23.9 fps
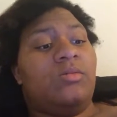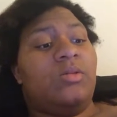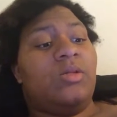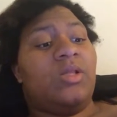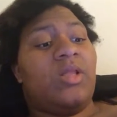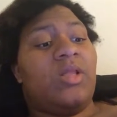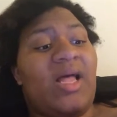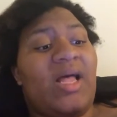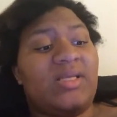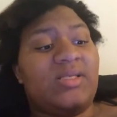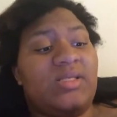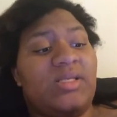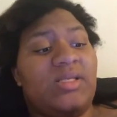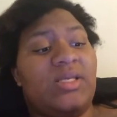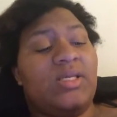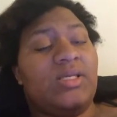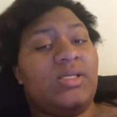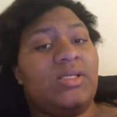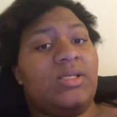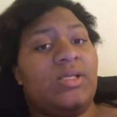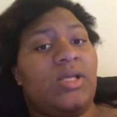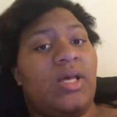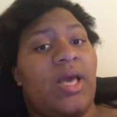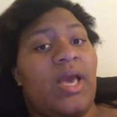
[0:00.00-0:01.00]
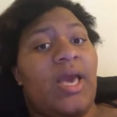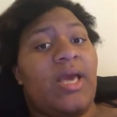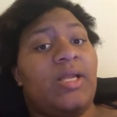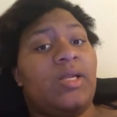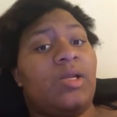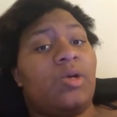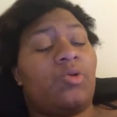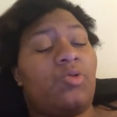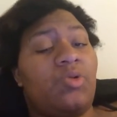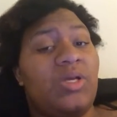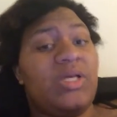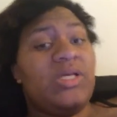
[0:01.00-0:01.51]
lessen
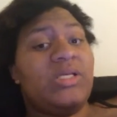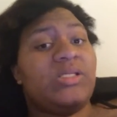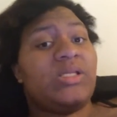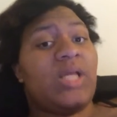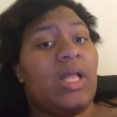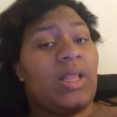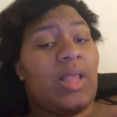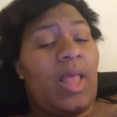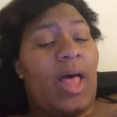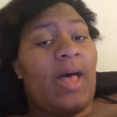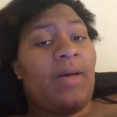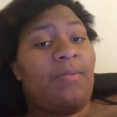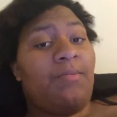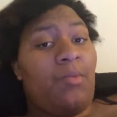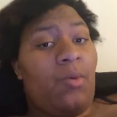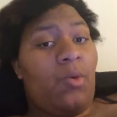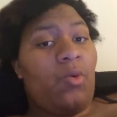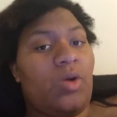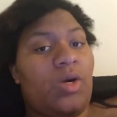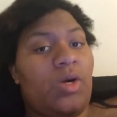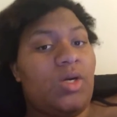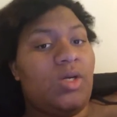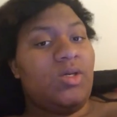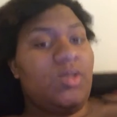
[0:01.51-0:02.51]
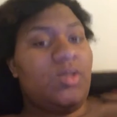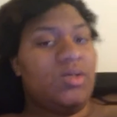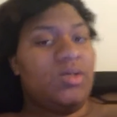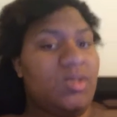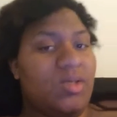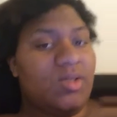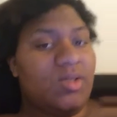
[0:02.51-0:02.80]
and decrease a lot more.